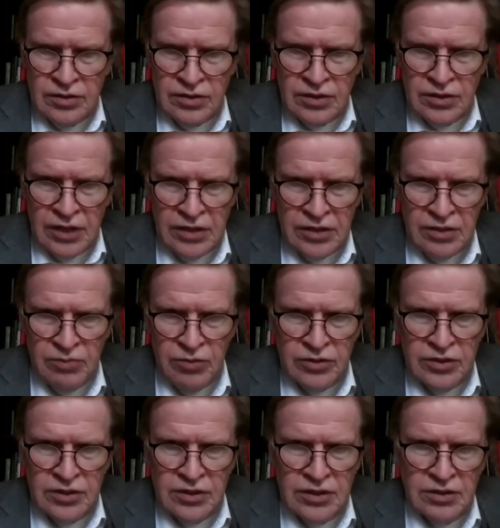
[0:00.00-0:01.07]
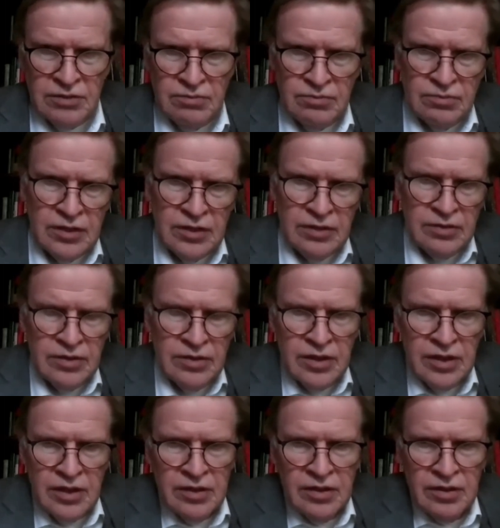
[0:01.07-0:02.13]
sight deposits
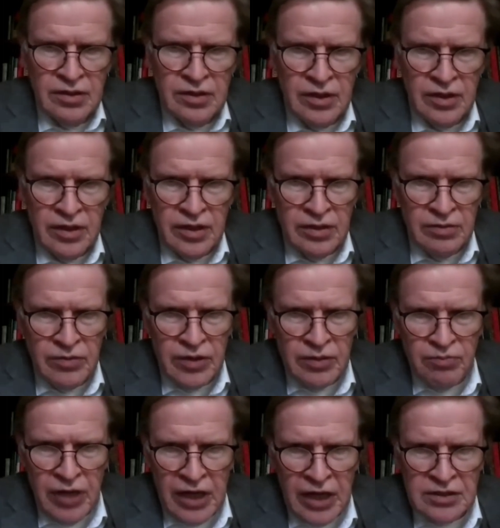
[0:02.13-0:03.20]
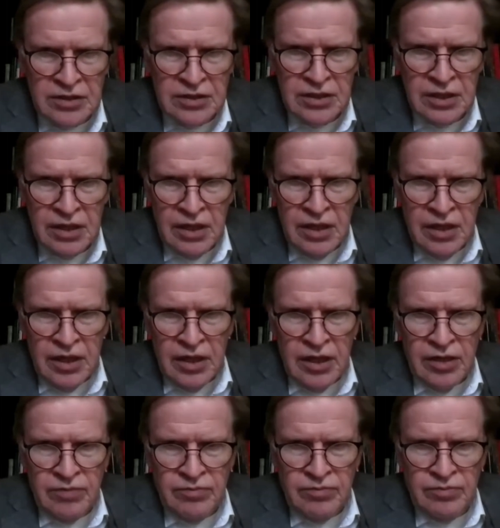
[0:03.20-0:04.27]
in banks,
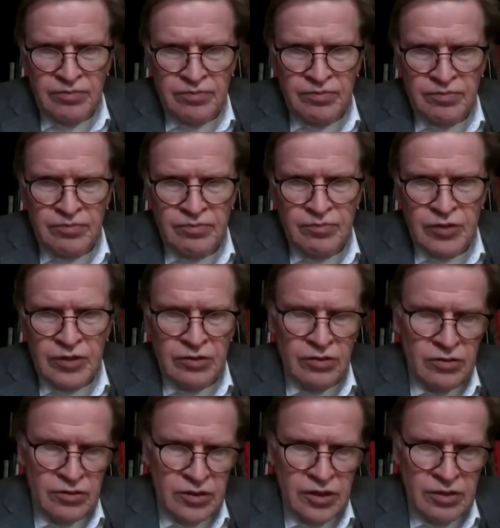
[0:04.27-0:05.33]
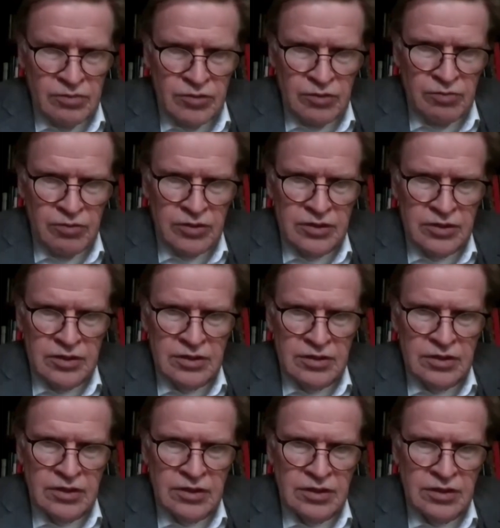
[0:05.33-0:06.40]
but not term
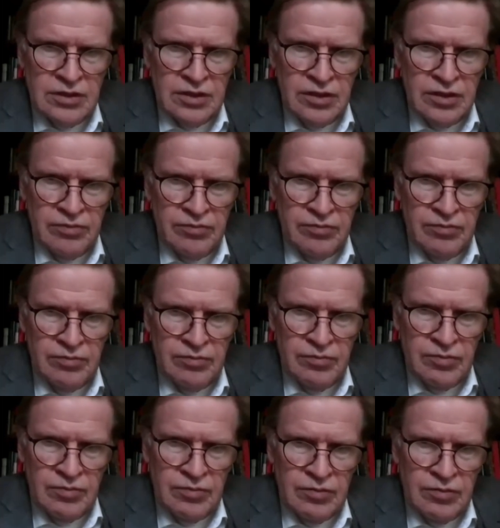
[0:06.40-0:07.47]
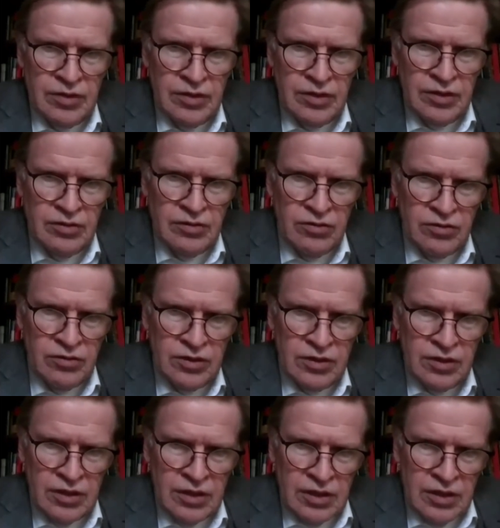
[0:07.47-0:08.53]
deposits, not
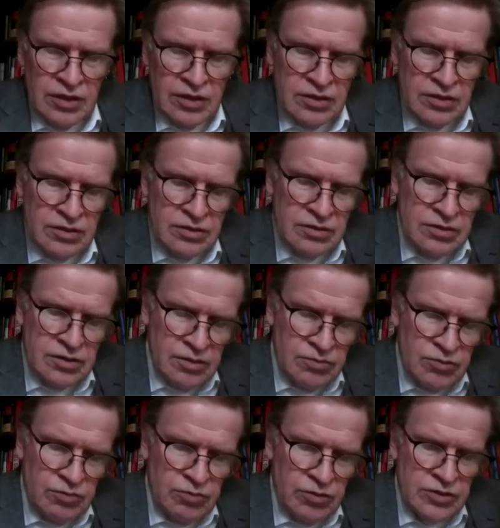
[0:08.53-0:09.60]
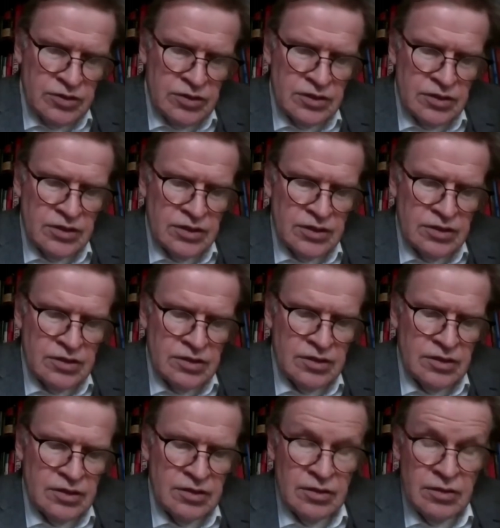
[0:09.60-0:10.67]
term deposits
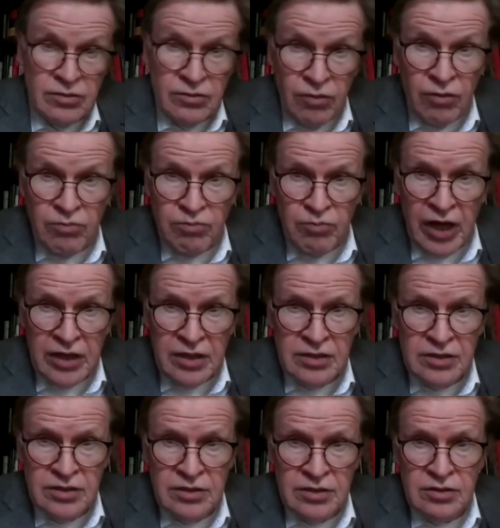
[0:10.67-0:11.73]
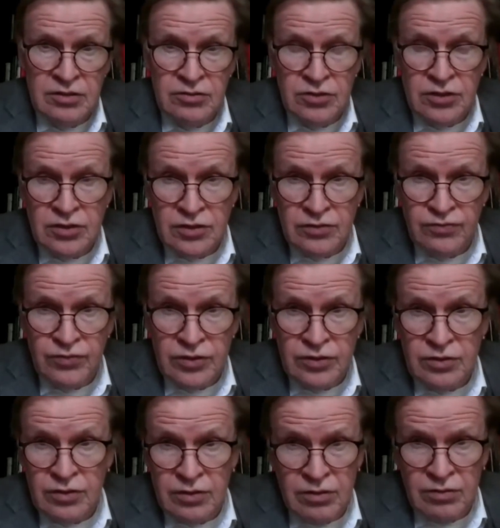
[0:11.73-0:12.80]
in non-bank institutions, of
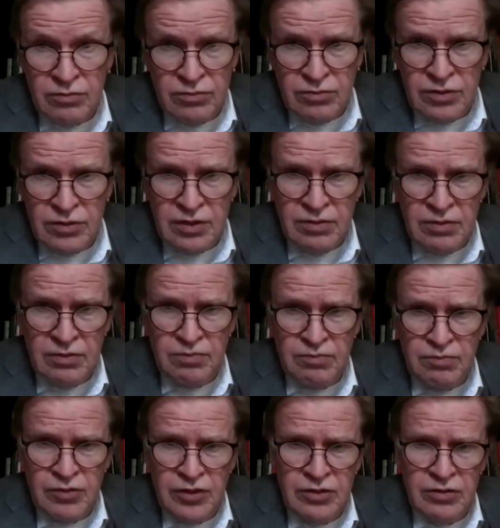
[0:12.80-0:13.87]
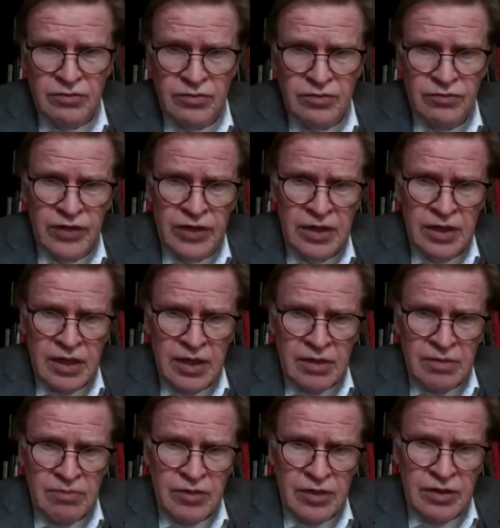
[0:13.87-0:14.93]
which in Britain there was a very
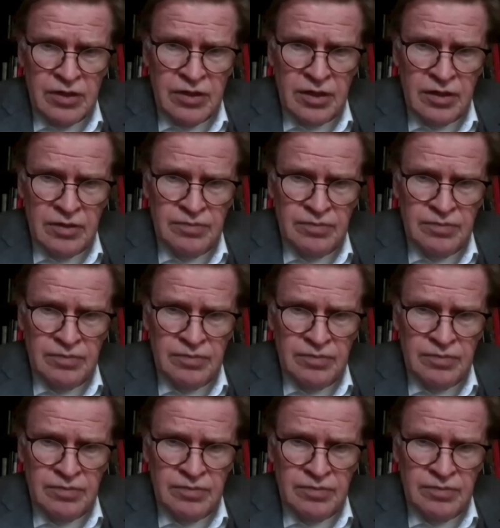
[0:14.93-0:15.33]
big